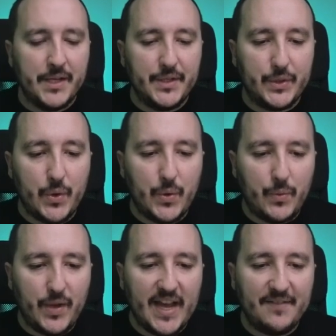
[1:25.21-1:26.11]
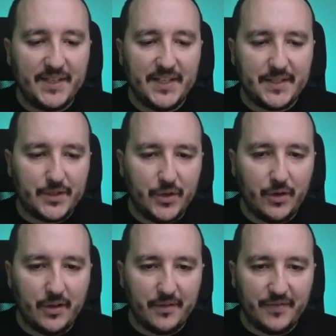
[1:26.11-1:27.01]
So we have this
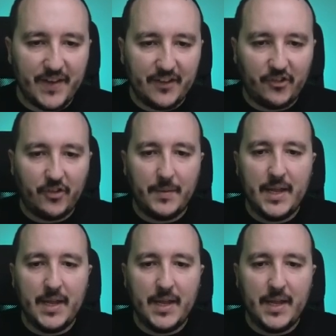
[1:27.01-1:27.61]
dollar $fetch.